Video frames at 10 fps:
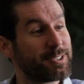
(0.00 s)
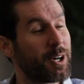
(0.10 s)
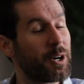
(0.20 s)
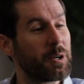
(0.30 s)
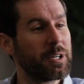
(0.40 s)

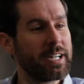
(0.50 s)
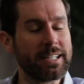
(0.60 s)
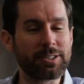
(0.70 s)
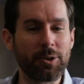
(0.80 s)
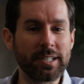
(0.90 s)
So
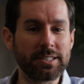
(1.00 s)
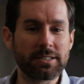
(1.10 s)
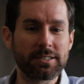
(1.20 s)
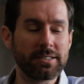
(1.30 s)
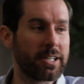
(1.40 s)
it's
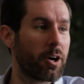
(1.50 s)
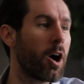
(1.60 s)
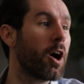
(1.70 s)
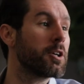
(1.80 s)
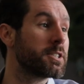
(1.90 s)
always you know,
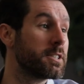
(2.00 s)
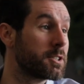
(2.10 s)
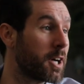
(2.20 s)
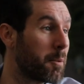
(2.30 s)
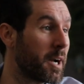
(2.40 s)
oh, it's
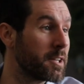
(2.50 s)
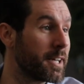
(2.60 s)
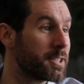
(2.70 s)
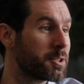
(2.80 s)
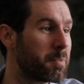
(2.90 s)
it's on my
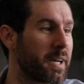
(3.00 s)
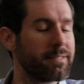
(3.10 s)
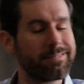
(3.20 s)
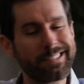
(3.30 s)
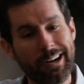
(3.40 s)
list, but
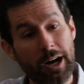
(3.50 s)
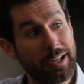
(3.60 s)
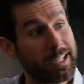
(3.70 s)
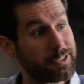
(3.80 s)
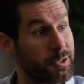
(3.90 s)
you know, I'll
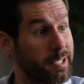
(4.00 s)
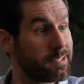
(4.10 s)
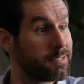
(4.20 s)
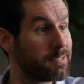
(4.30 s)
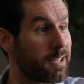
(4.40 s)
get to it.
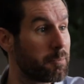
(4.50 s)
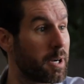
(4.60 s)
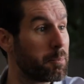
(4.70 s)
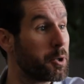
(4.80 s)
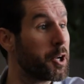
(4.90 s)
I'm
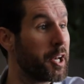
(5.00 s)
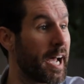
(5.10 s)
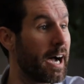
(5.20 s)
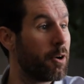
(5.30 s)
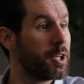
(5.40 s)
I'm good
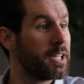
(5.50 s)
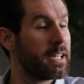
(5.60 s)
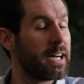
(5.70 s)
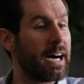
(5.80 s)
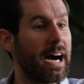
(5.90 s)
now.
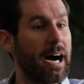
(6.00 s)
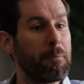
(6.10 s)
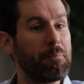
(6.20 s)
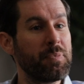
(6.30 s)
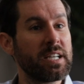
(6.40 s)

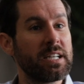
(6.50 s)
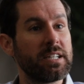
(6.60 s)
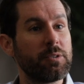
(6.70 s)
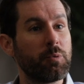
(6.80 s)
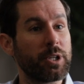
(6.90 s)
Um,
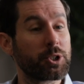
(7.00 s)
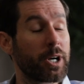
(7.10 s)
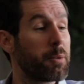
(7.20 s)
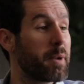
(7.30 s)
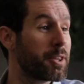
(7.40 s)
we
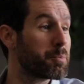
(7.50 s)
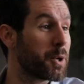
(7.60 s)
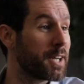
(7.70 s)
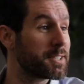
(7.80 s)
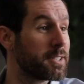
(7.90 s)
try to make the
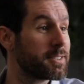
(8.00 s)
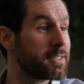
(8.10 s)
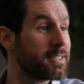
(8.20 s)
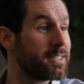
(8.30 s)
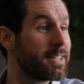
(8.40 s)

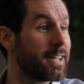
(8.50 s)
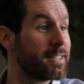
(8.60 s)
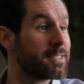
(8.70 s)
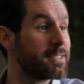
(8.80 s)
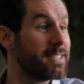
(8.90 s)
process
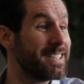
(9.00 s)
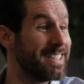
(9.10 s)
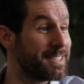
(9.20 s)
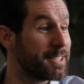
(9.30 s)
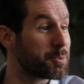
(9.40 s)
as
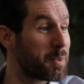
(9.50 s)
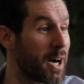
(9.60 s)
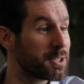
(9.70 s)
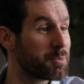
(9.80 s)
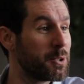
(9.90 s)
easy as
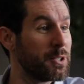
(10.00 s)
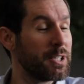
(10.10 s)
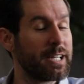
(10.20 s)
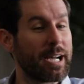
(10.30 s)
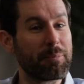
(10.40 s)
possible,
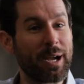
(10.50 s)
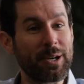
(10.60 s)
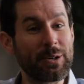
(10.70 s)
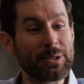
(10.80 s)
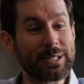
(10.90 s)
and my
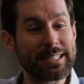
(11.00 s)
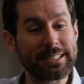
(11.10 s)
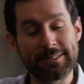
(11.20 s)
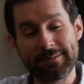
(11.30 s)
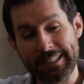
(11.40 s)
goal
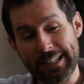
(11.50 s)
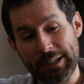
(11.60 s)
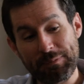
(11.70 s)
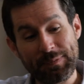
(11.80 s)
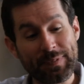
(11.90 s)
is, you
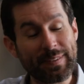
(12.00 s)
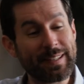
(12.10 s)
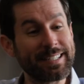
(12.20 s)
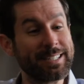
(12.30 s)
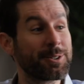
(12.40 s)
know,
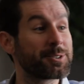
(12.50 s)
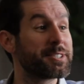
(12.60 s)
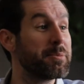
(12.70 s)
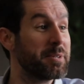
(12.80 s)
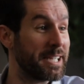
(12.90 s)
you don't
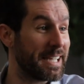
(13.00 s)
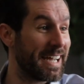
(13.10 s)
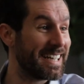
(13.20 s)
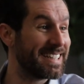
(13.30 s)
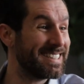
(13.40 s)
see me
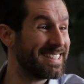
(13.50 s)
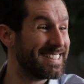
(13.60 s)
again